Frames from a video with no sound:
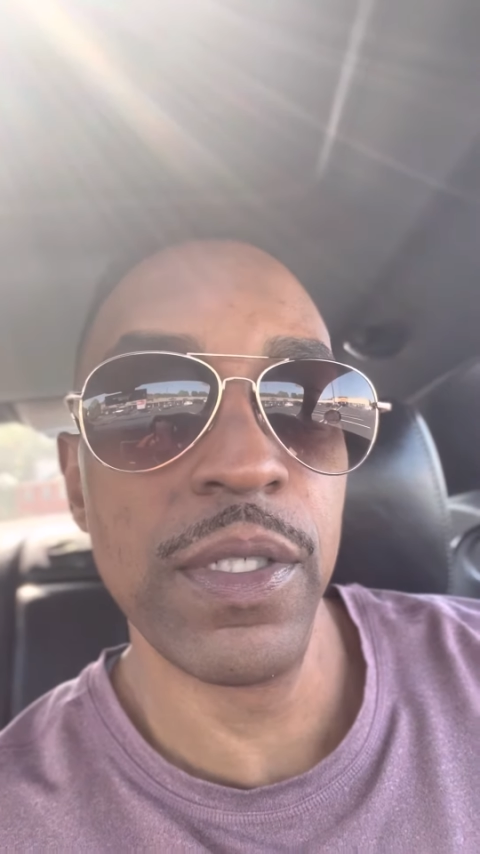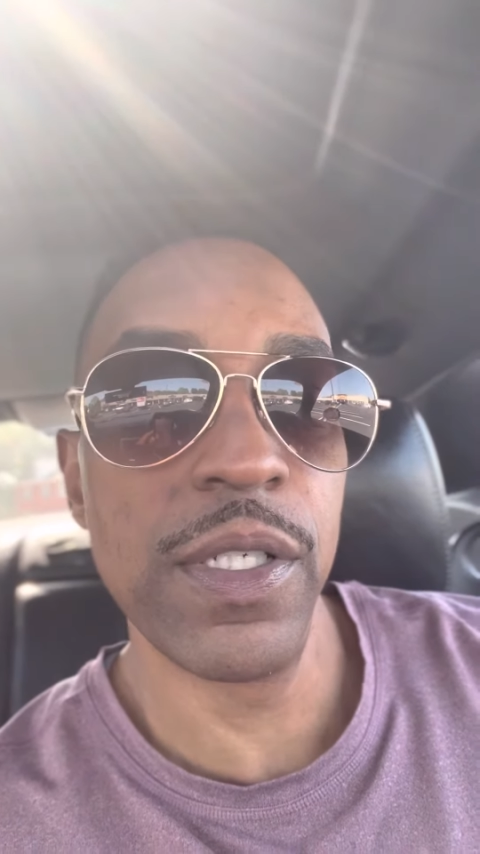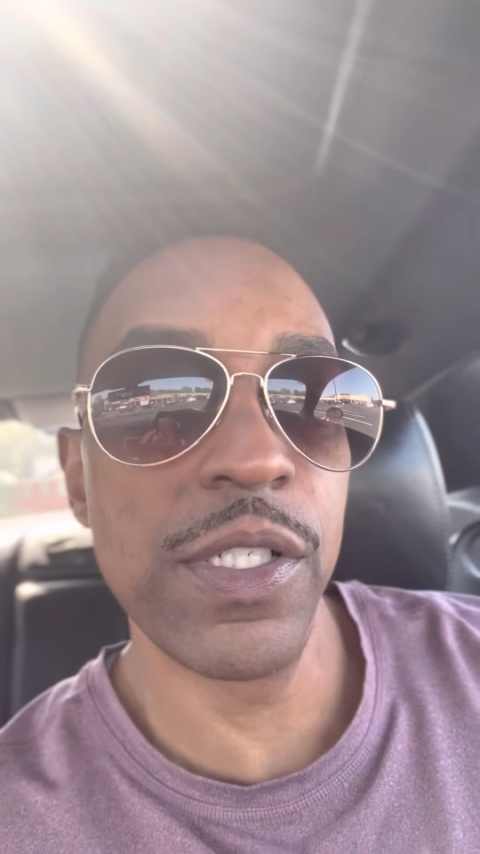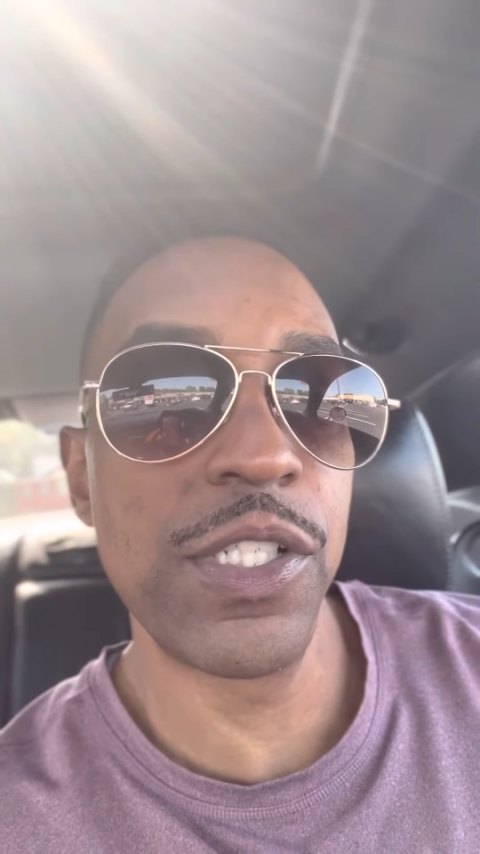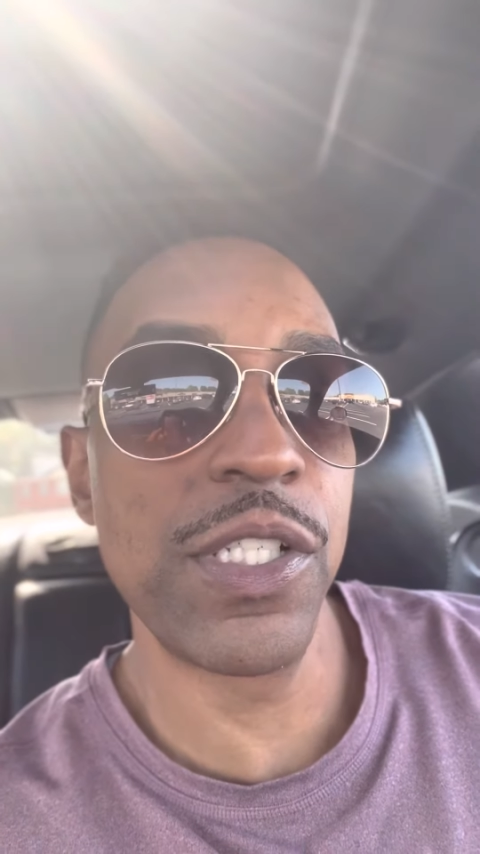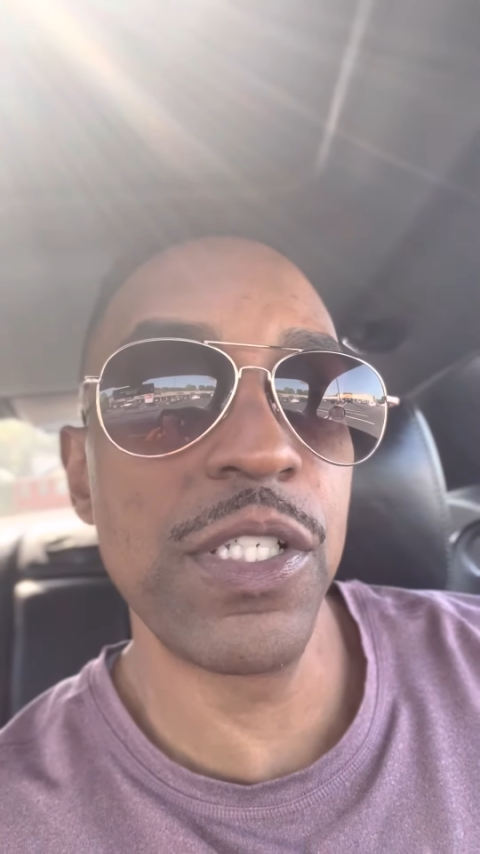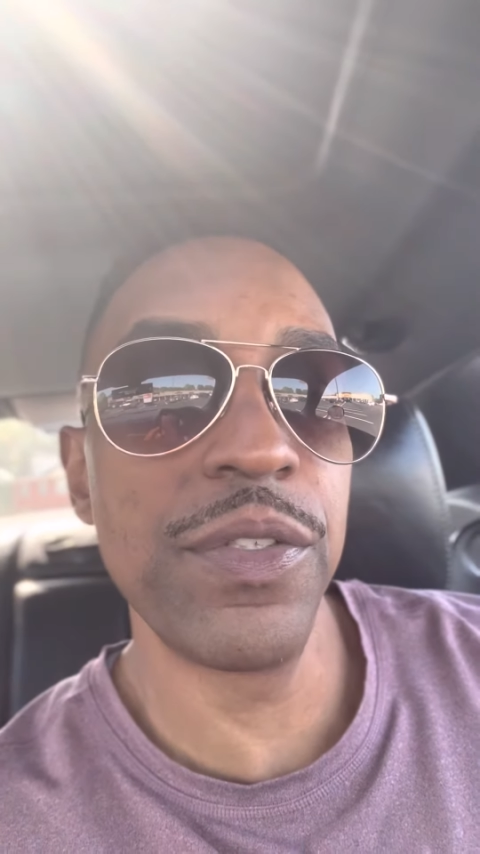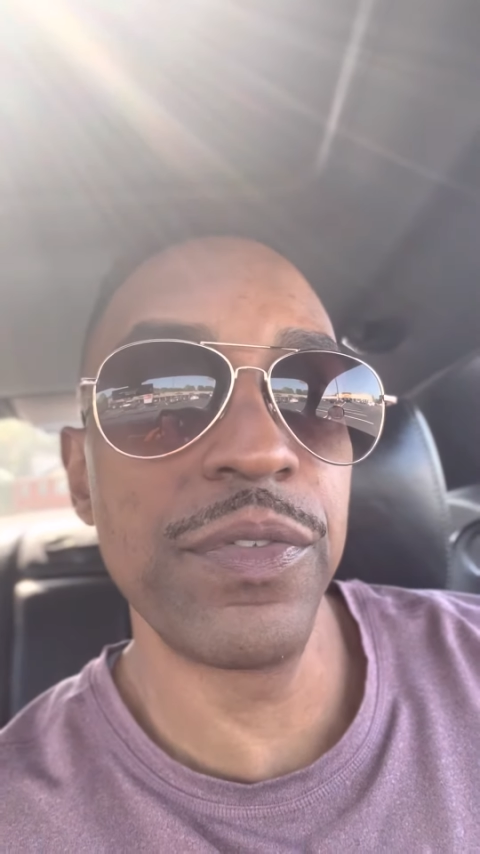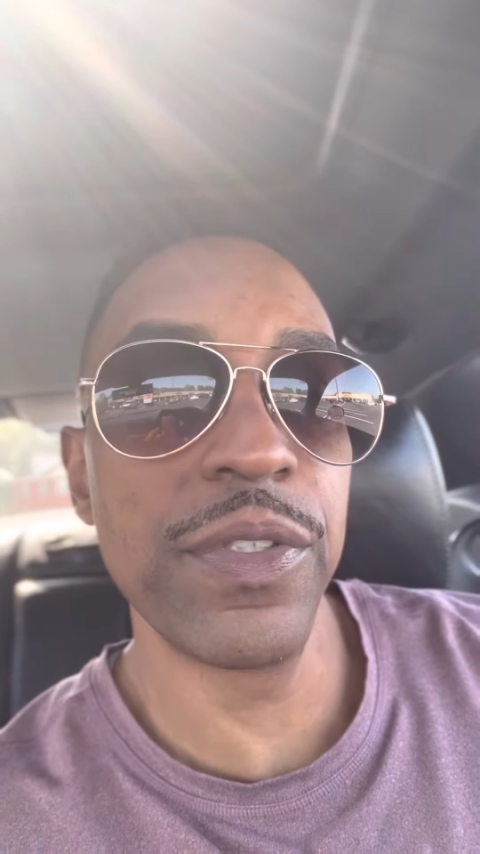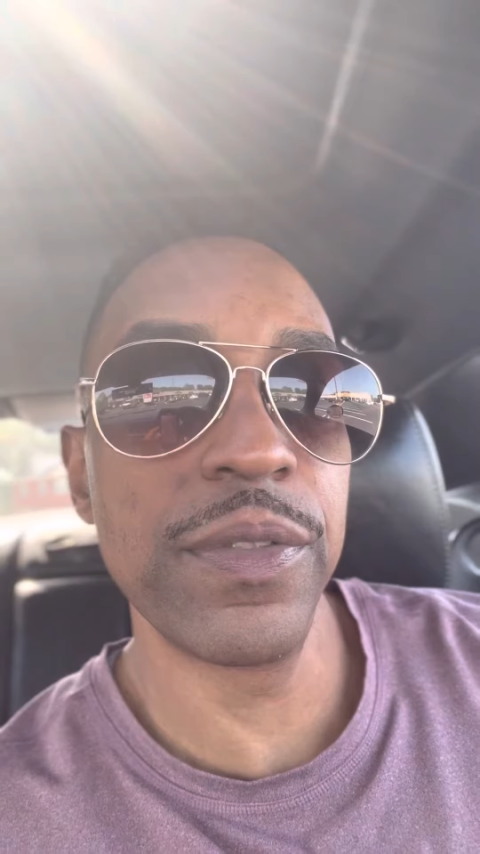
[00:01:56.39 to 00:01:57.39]

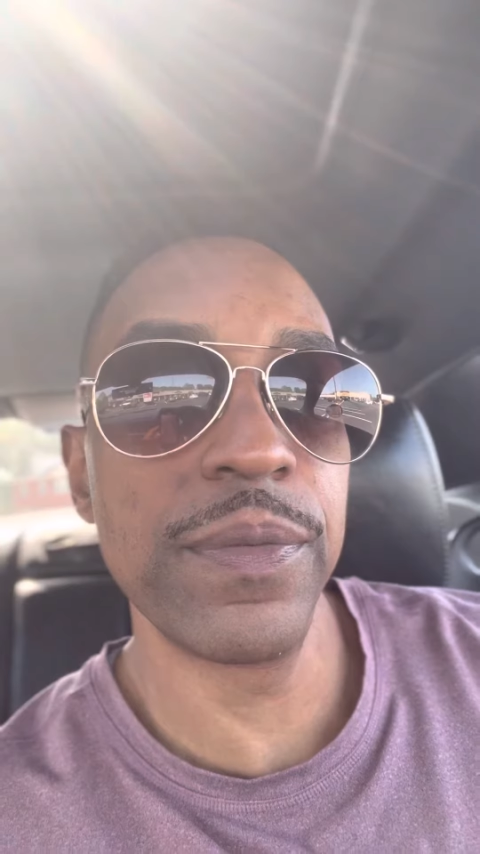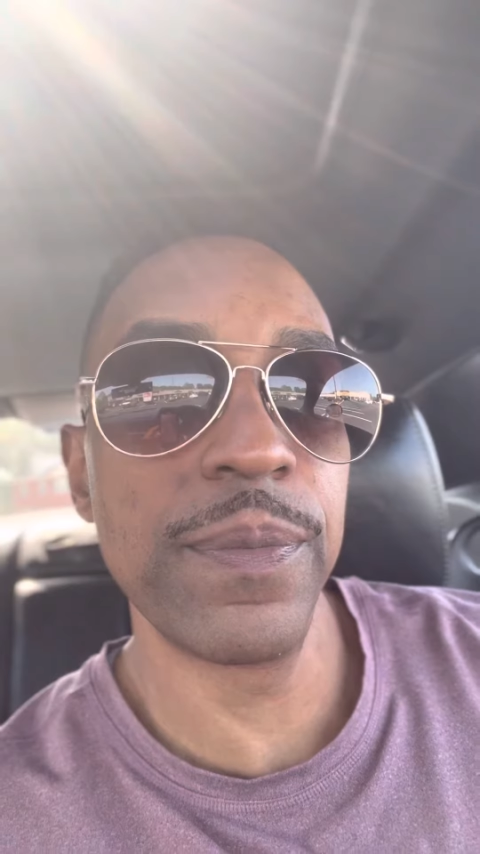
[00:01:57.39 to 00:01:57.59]
achieving.